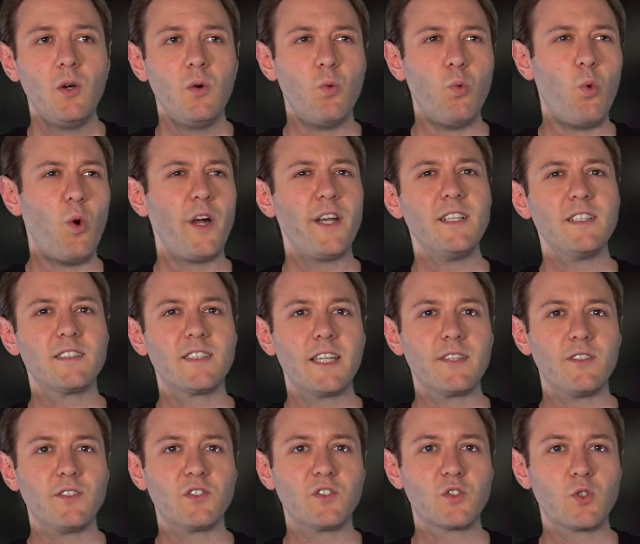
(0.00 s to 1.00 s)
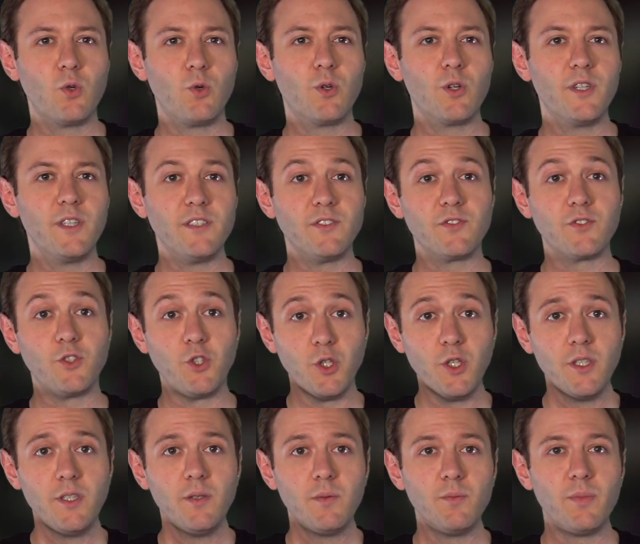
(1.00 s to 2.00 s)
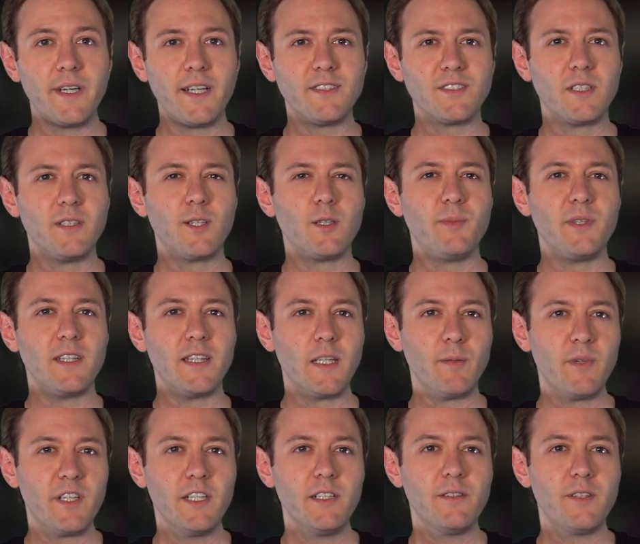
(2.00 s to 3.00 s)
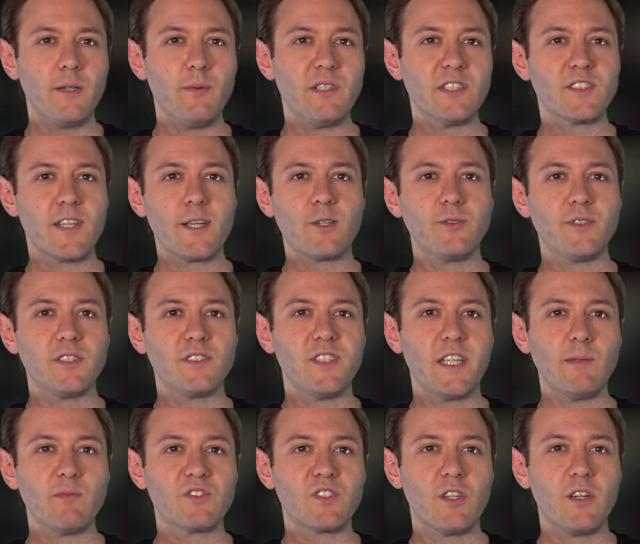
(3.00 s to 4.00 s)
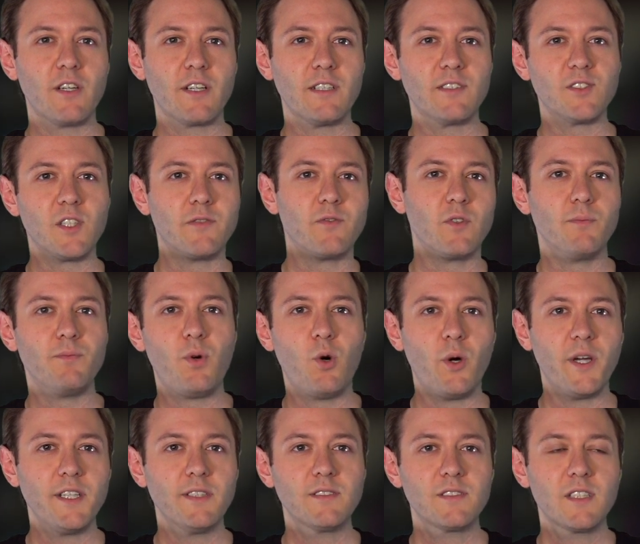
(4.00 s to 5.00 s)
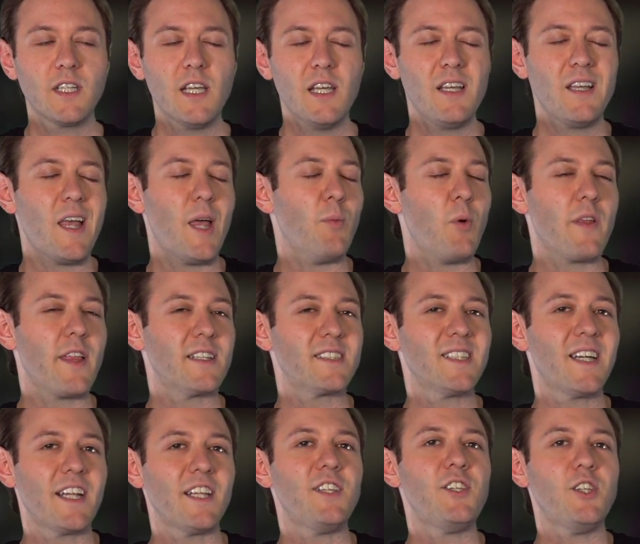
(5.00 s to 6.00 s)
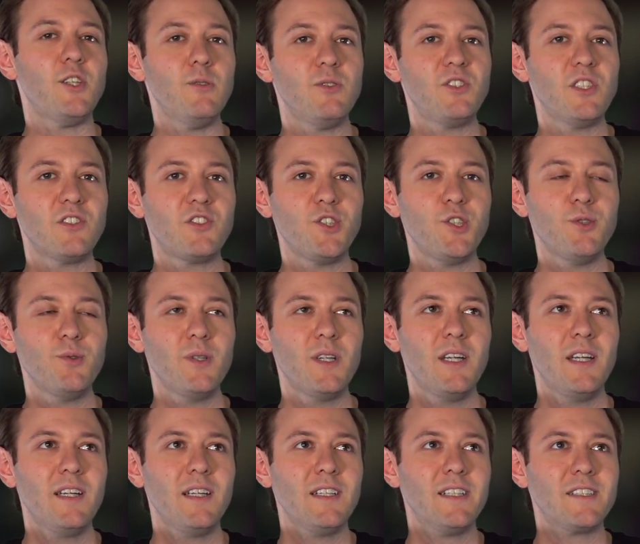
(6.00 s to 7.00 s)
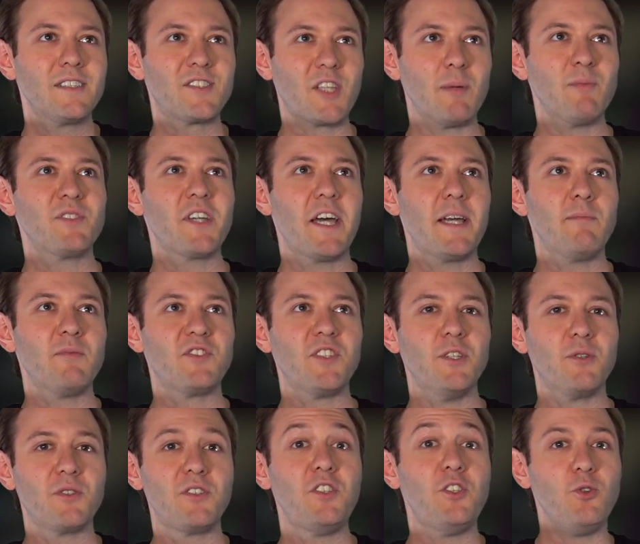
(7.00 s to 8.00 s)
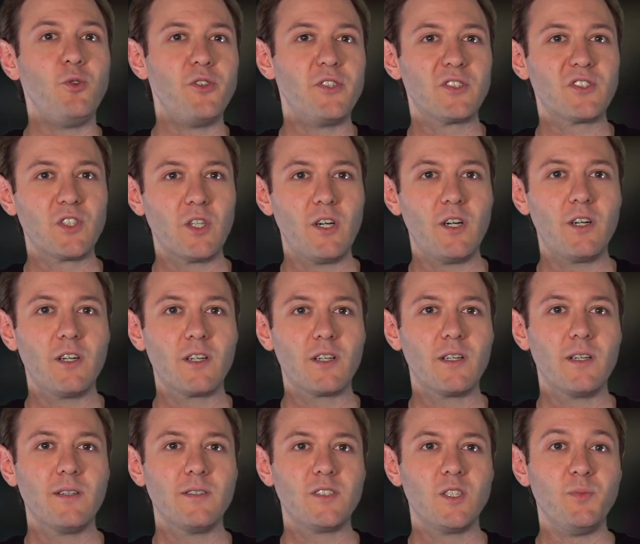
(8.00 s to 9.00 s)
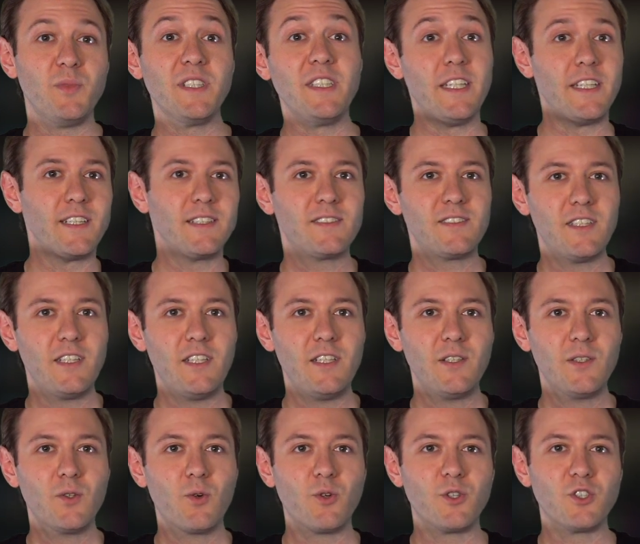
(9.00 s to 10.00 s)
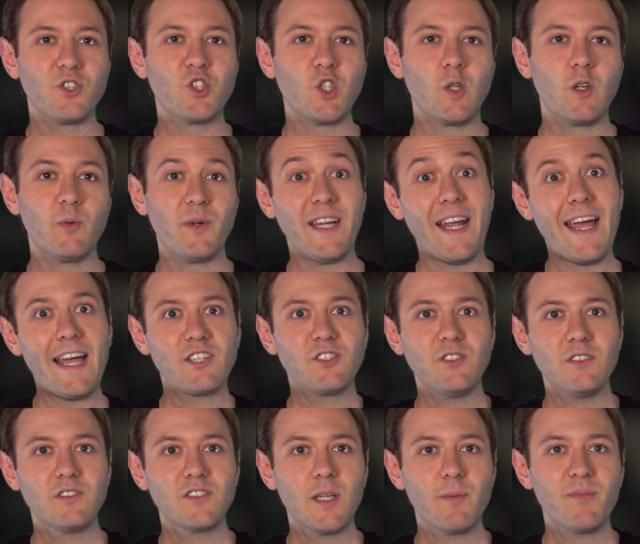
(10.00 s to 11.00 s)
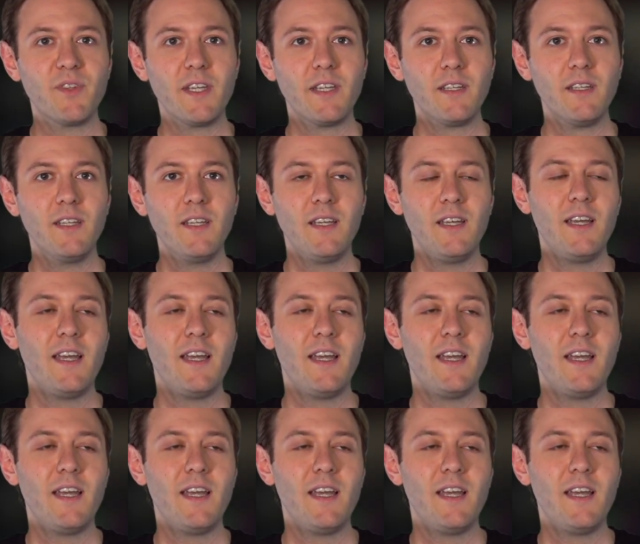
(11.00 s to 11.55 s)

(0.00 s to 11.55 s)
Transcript: One is that the score is good, but it's a little bit limited. They recycle the same song at several points. And while that's not a huge issue, sometimes they'll cue the song to begin a scene or to show a reaction to something.